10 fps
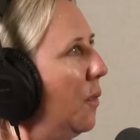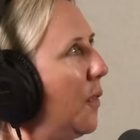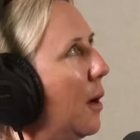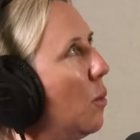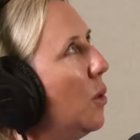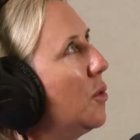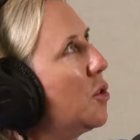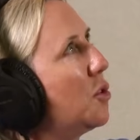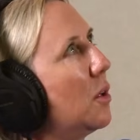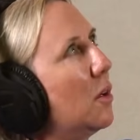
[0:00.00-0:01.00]
There
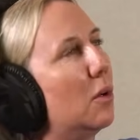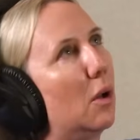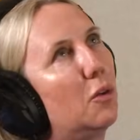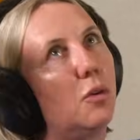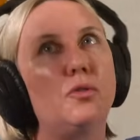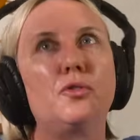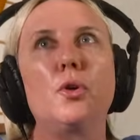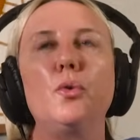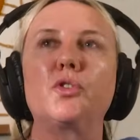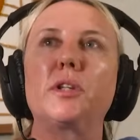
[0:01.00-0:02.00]
was
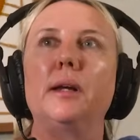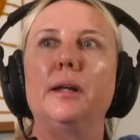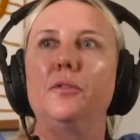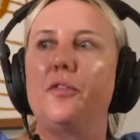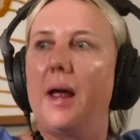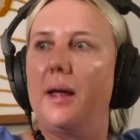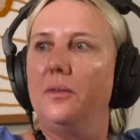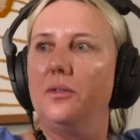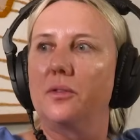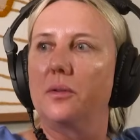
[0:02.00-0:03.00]
2 ceiling
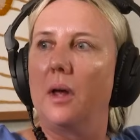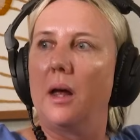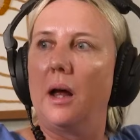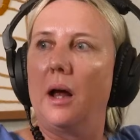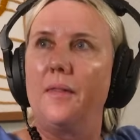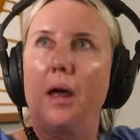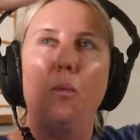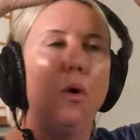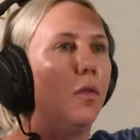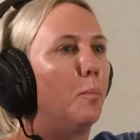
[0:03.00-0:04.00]
fans, and they
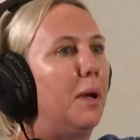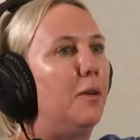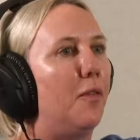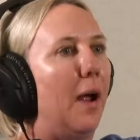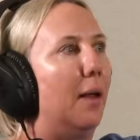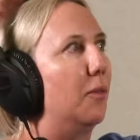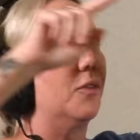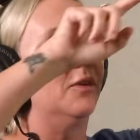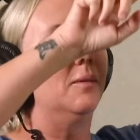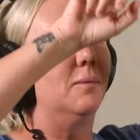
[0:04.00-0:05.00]
weren't the big
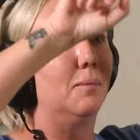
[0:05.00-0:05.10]
fans.